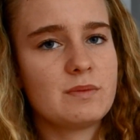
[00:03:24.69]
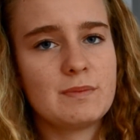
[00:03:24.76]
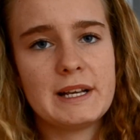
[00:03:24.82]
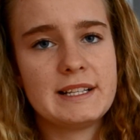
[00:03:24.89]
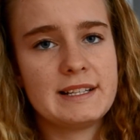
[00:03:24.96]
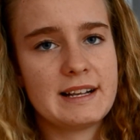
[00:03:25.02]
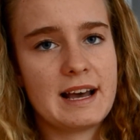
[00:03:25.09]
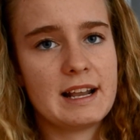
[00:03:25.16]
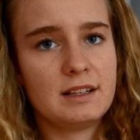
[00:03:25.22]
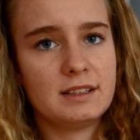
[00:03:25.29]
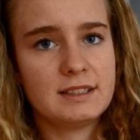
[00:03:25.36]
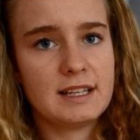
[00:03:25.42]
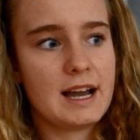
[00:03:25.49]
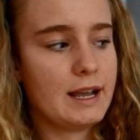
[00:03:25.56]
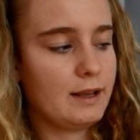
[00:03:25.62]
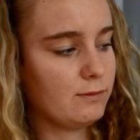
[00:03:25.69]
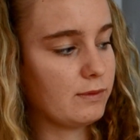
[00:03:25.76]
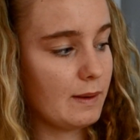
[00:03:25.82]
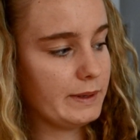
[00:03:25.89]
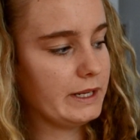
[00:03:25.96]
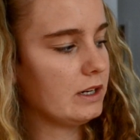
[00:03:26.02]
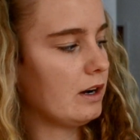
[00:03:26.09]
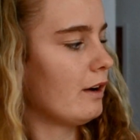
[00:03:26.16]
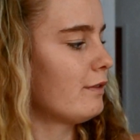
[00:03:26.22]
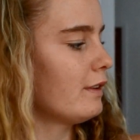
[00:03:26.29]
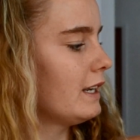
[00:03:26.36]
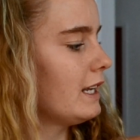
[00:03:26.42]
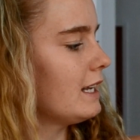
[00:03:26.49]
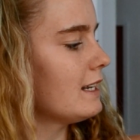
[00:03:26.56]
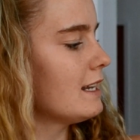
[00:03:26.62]
my saddle dye rubbing off on
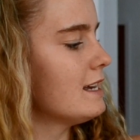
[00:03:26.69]
it.